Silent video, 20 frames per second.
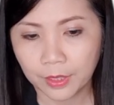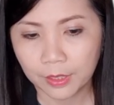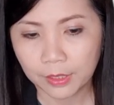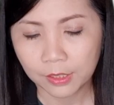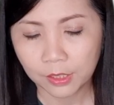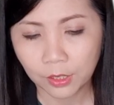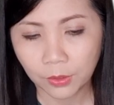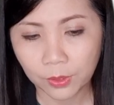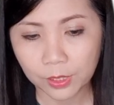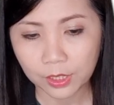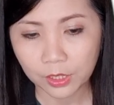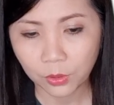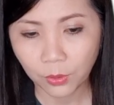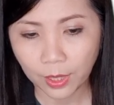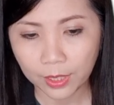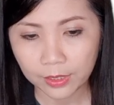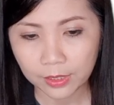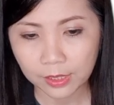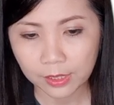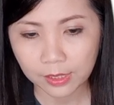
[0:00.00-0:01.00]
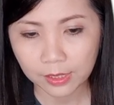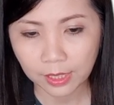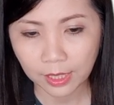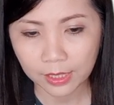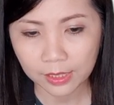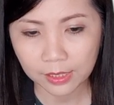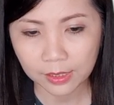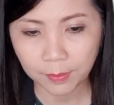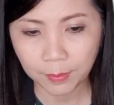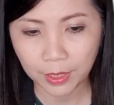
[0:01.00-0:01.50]
So it's
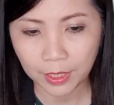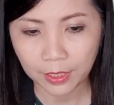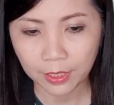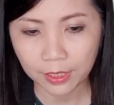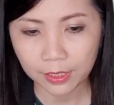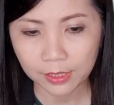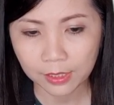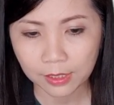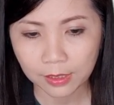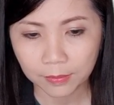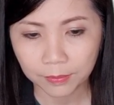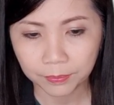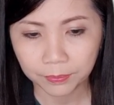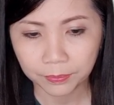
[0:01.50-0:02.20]
26 meters.